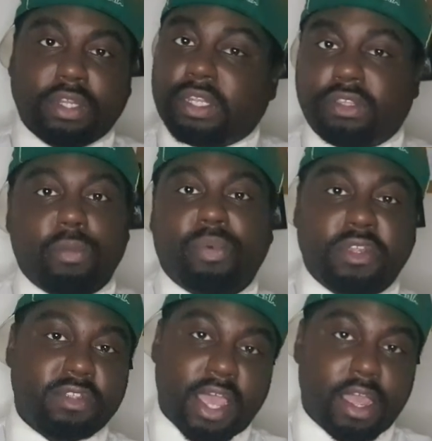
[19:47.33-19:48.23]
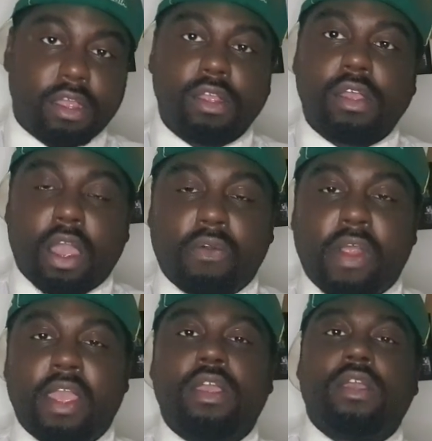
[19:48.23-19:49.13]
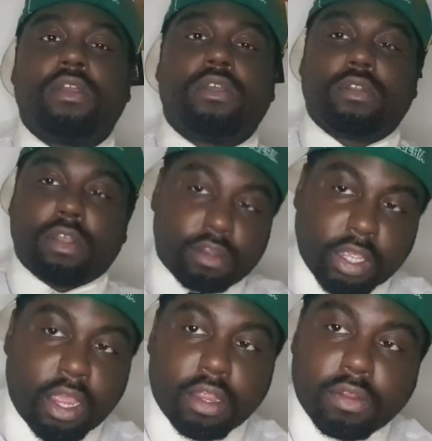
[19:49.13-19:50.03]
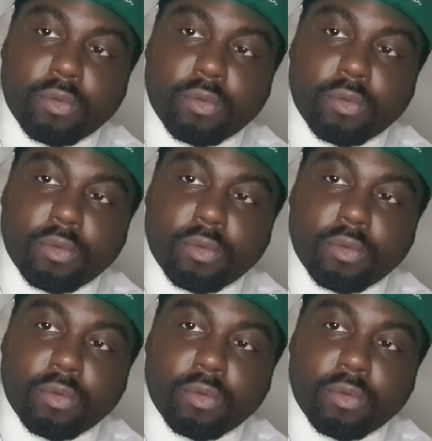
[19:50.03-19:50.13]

Simple as that. All right? Yeah.